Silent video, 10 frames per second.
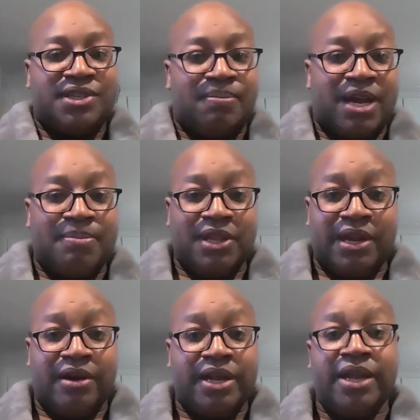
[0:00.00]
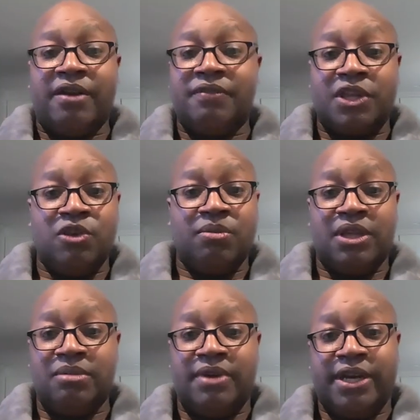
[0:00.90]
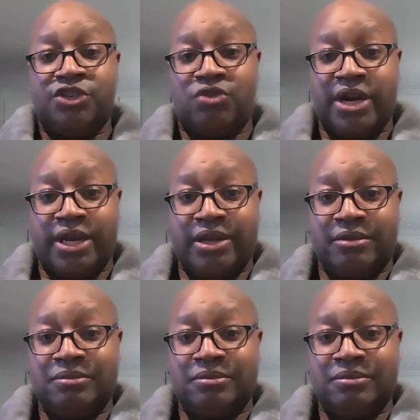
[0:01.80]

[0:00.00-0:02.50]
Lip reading: the popularity of the Cuba Libre drink.